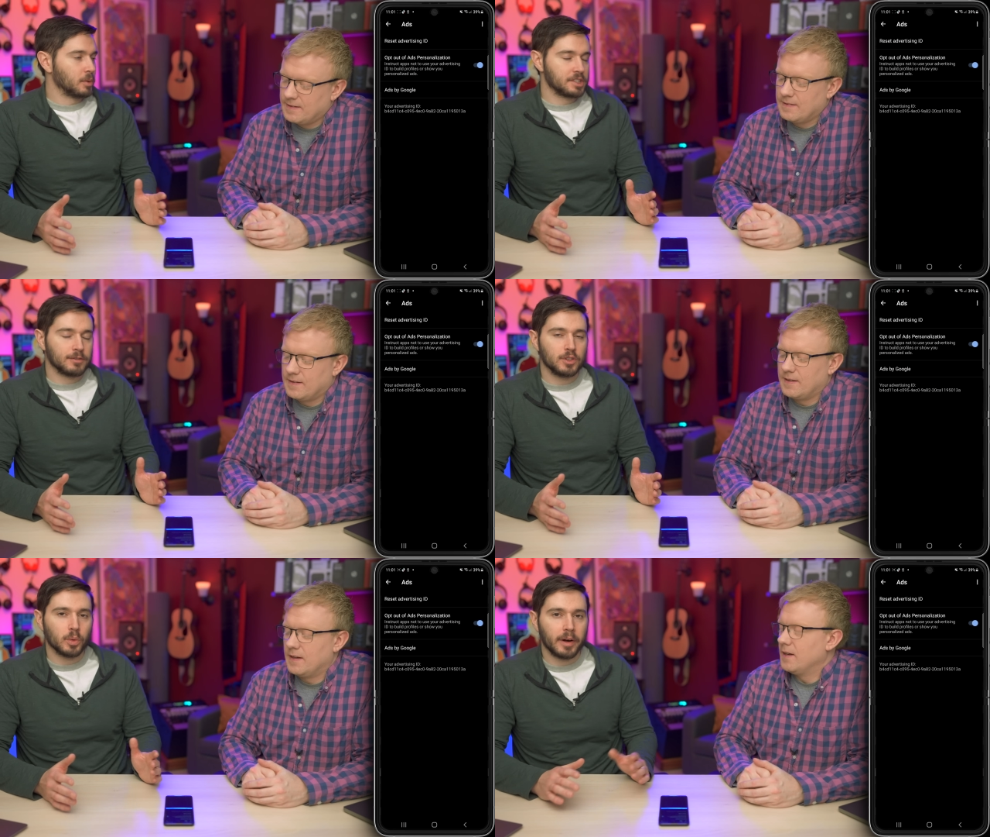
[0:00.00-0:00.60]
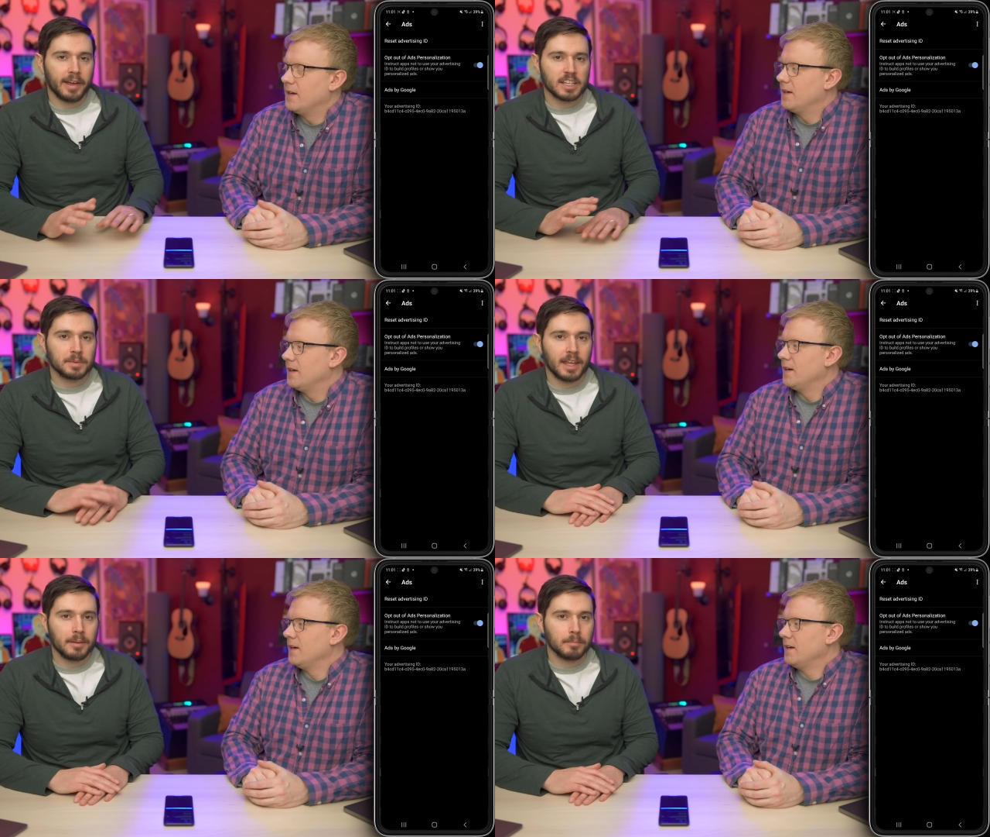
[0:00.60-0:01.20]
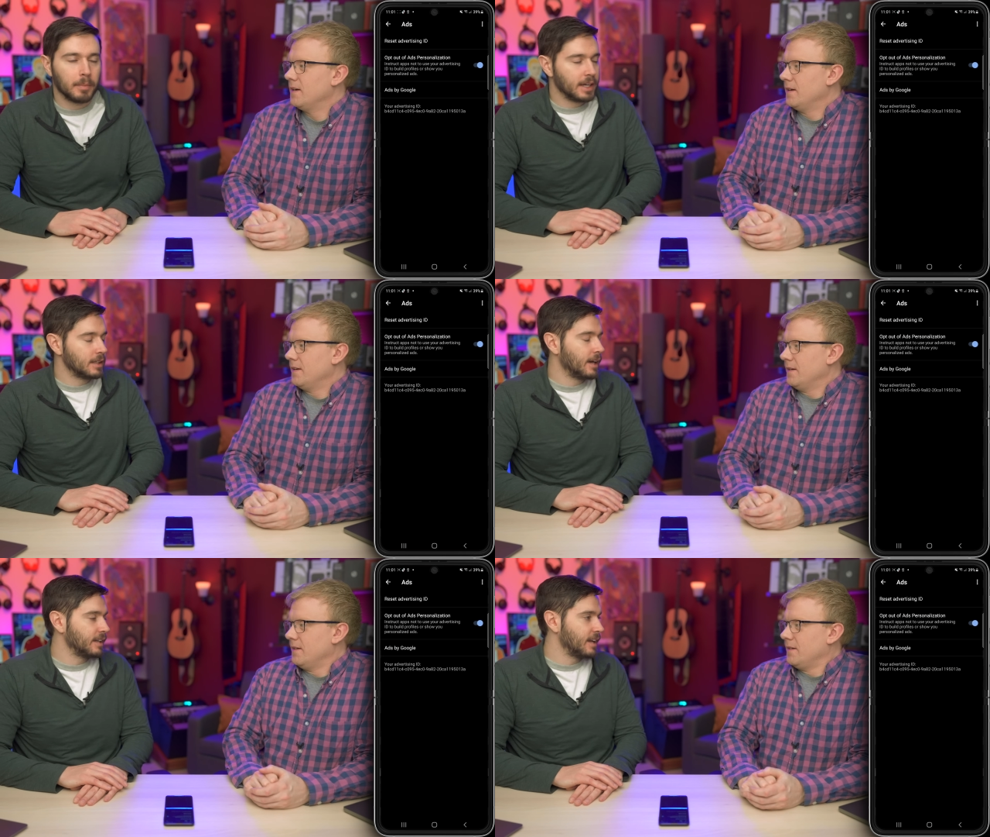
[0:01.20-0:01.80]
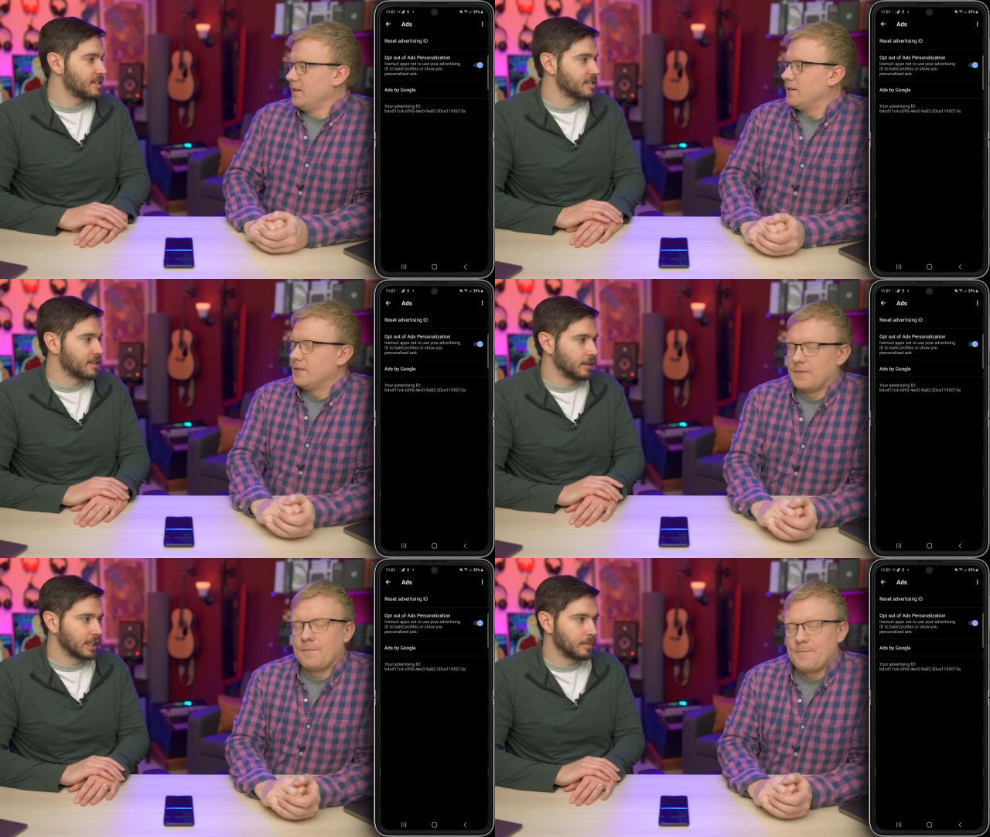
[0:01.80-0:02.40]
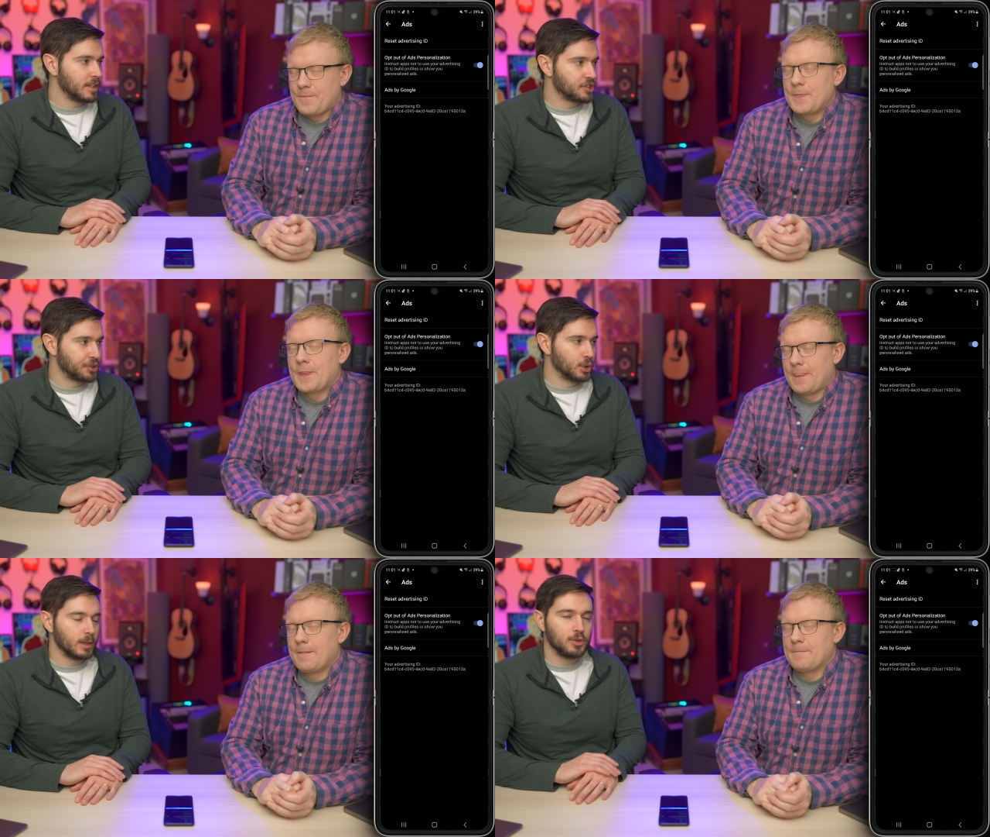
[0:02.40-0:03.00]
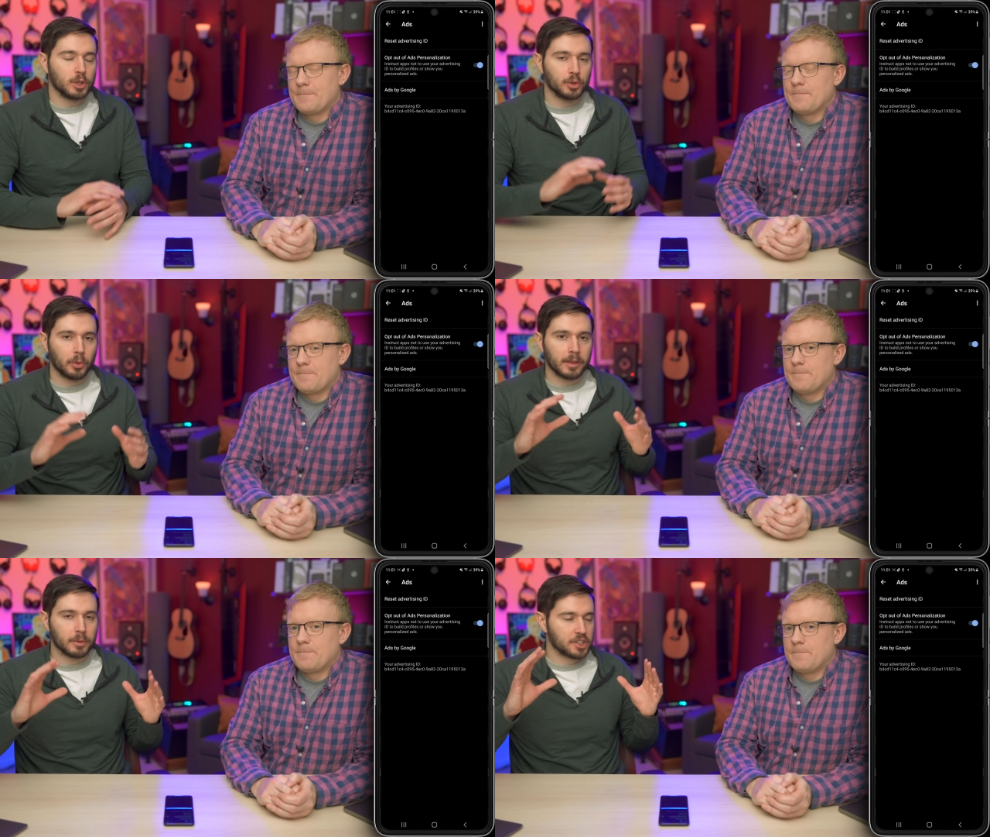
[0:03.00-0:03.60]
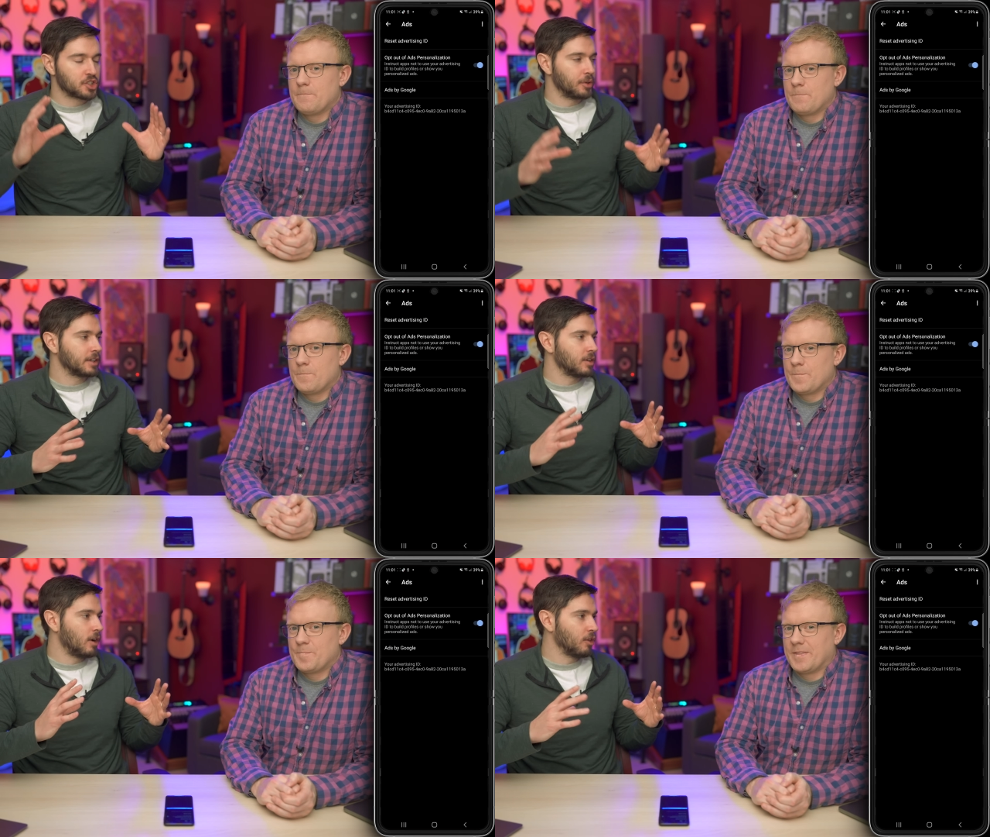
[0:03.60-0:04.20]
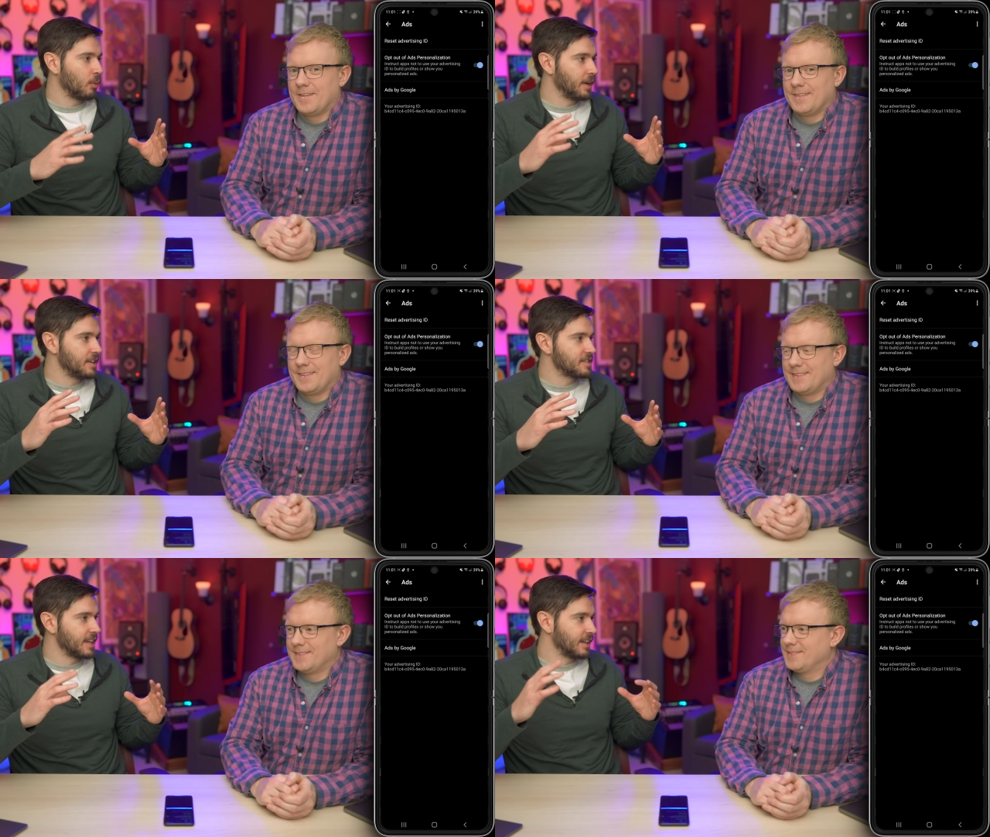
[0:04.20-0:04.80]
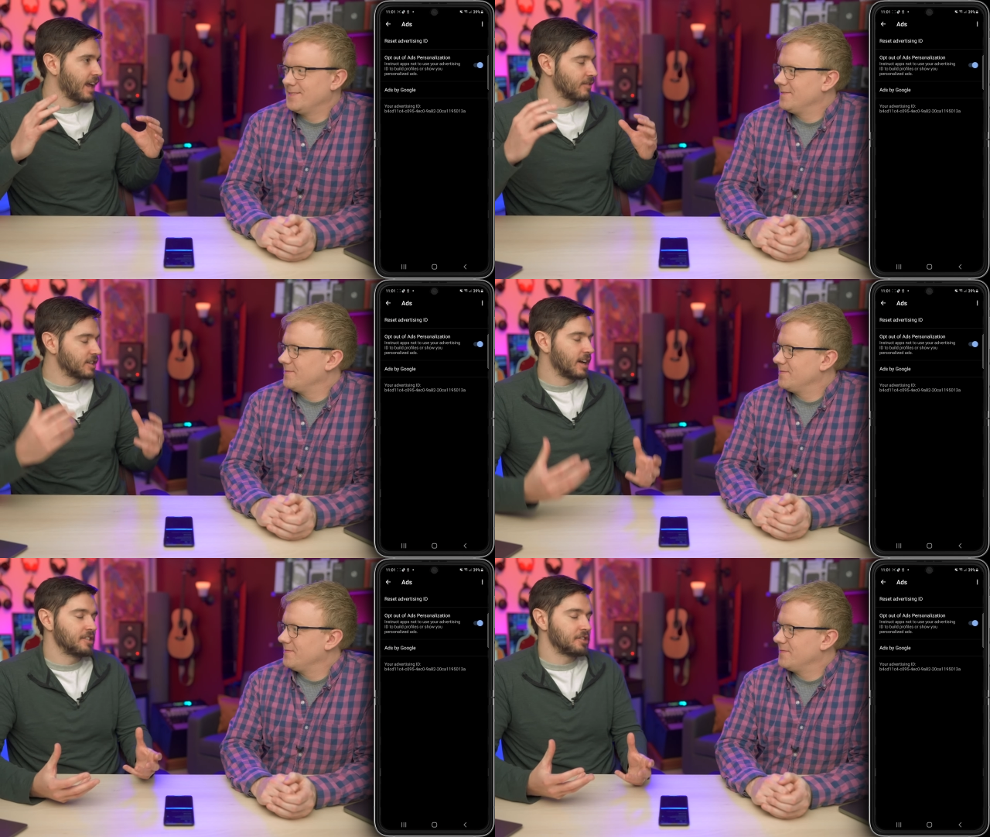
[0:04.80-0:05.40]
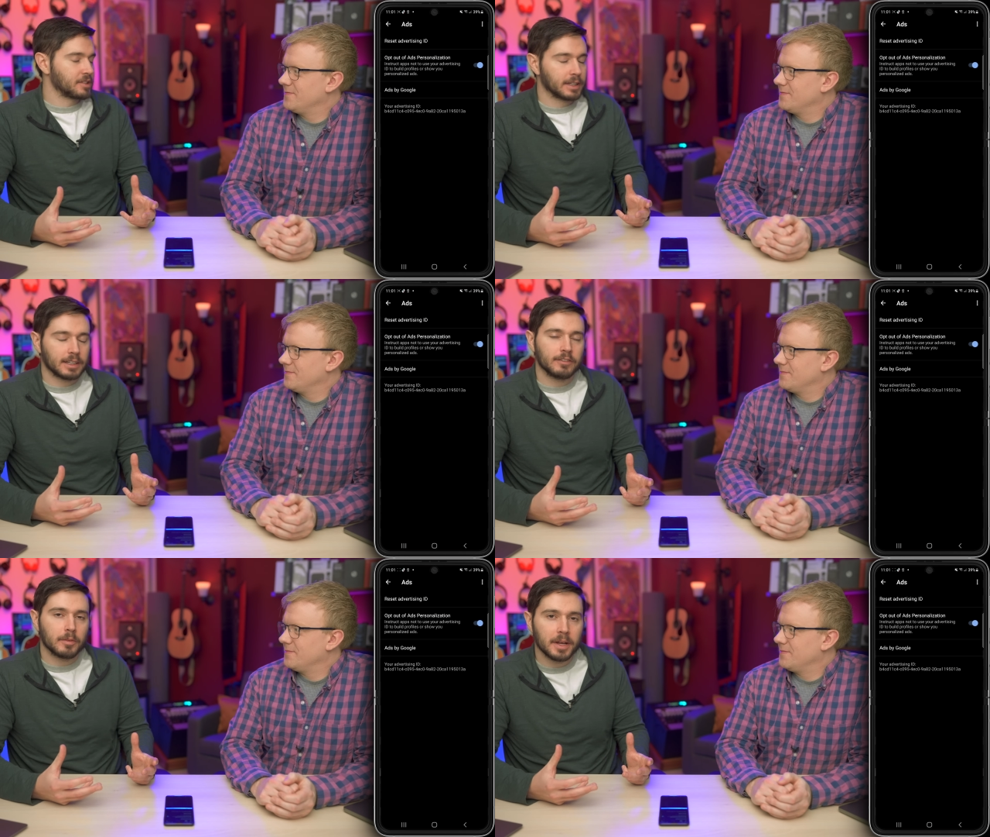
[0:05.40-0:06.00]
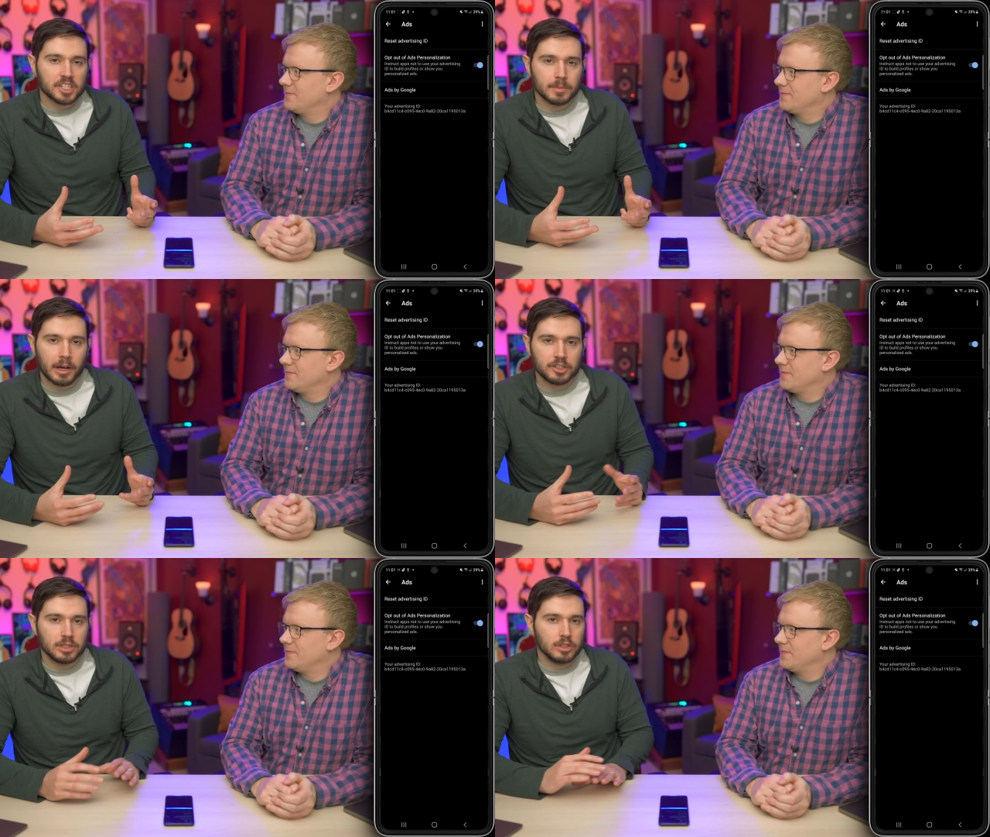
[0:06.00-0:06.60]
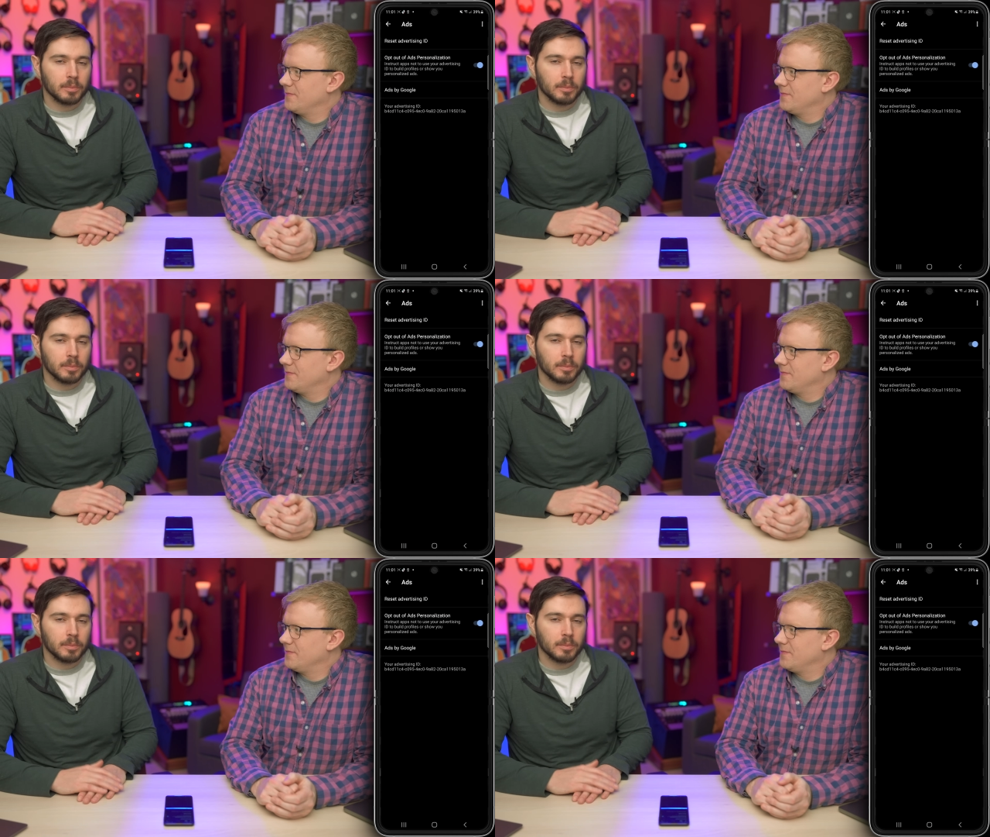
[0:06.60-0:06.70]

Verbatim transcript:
Speaker 1: You won't see fewer ads, but that might not necessarily be true. If you can really restrict all the ways that advertisers collect information about you, you